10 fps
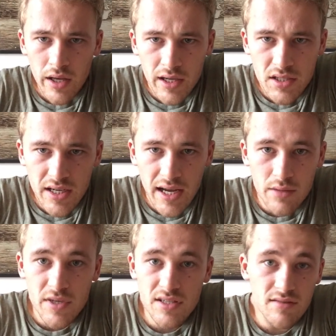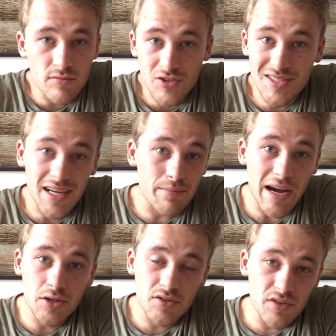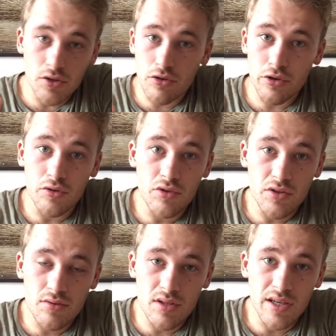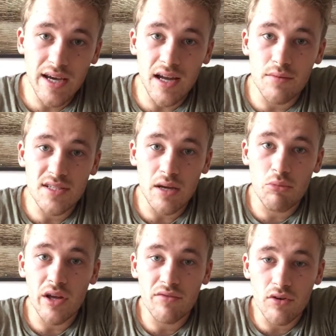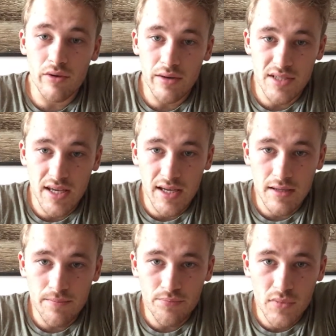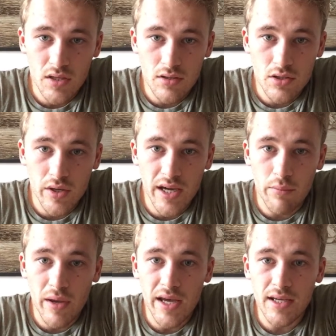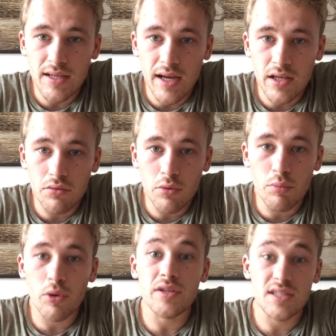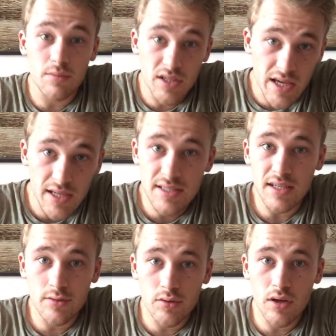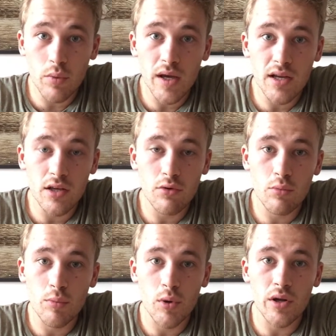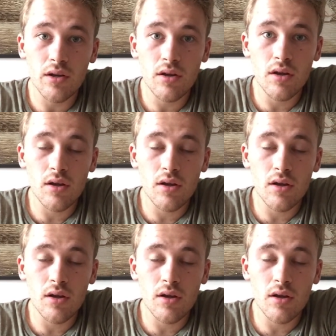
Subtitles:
English academies, just said Macclesfield, Crewe, those are the academies I played for when I was a kid. Do I get paid at Europa Point, Tim? And yes, I do get paid at Europa Point.